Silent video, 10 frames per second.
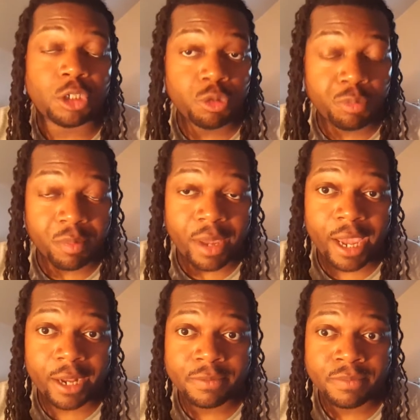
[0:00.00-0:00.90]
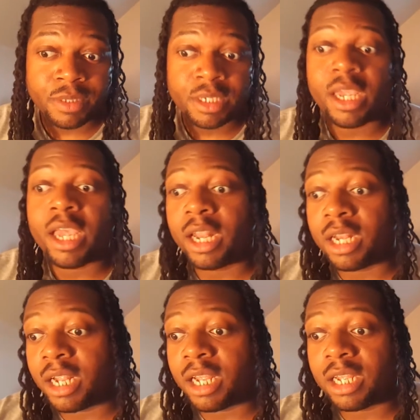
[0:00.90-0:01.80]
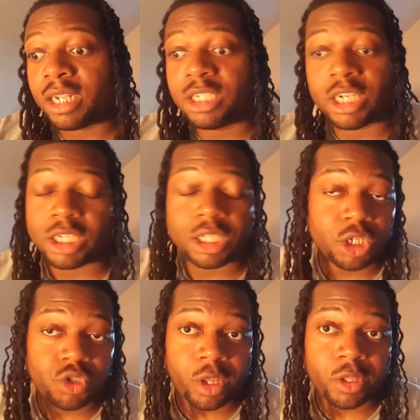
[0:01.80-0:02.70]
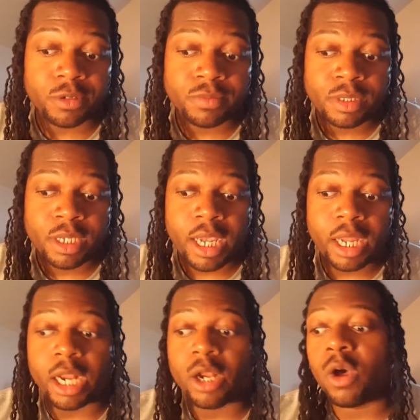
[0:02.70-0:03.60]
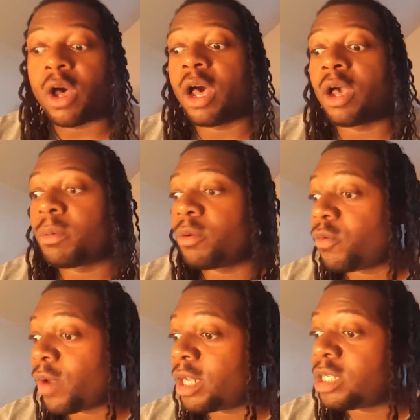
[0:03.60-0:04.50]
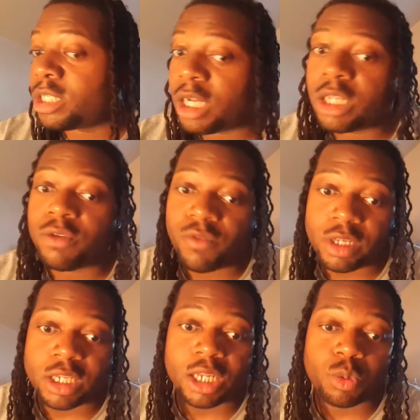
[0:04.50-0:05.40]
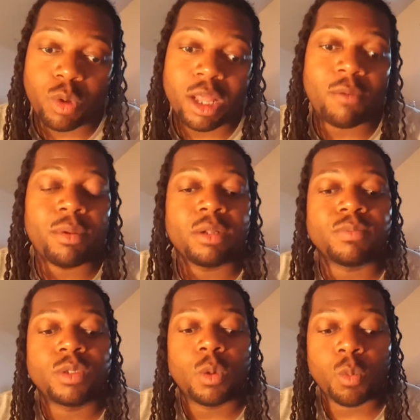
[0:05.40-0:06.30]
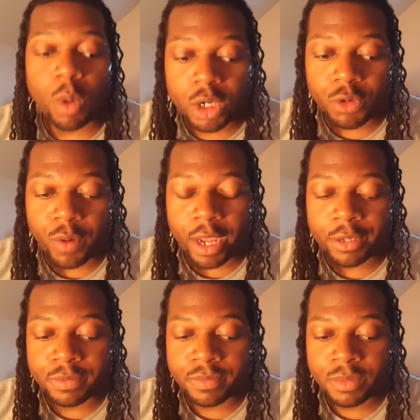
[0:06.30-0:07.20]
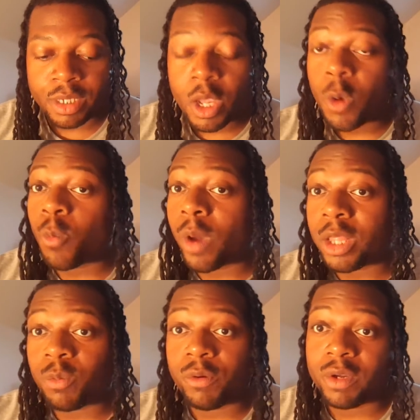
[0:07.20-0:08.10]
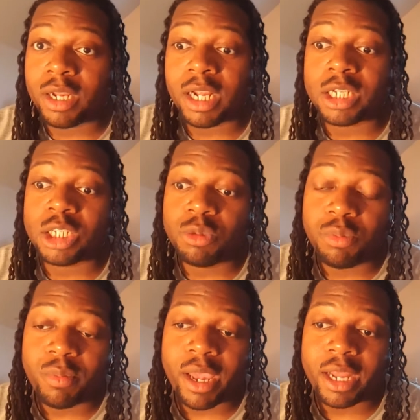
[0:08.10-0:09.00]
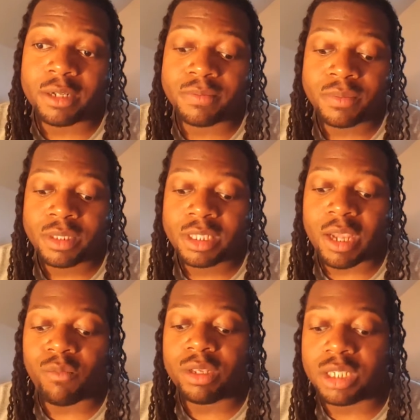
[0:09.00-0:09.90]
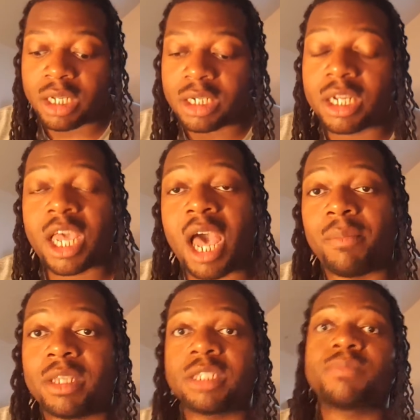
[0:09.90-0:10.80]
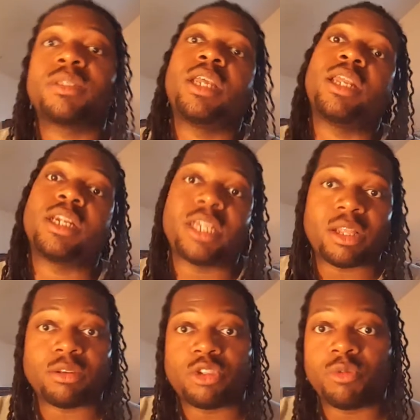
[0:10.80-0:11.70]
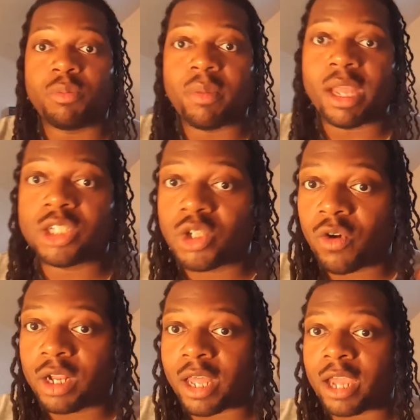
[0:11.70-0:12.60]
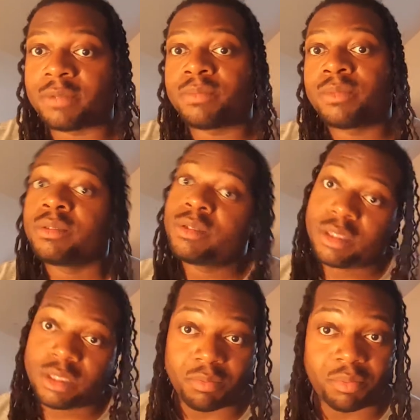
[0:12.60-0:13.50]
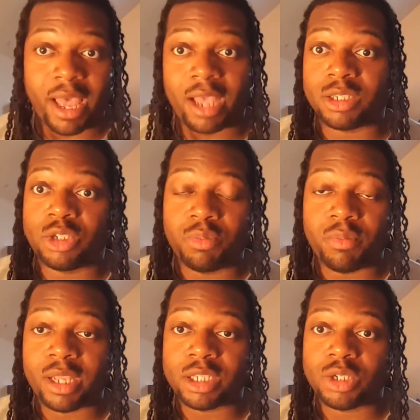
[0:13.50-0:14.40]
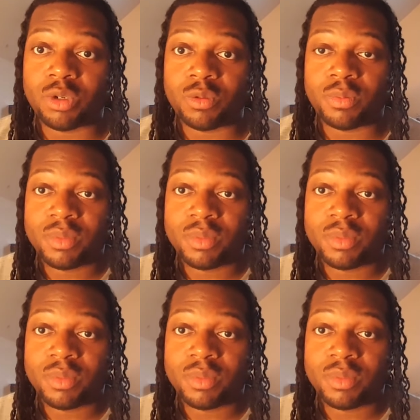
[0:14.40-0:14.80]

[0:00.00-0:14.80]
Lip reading: Superman in the Justice League trailer. And I know a great deal of us as well have been wondering whether we were going to get the Superman that we've seen in the comics in the Death of Superman storyline. The black Superman suit,